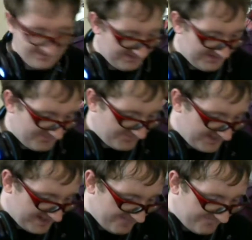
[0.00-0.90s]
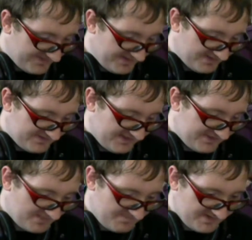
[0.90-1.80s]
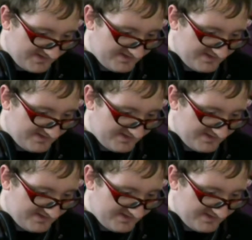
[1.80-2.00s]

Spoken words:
Then we have the sea serpent,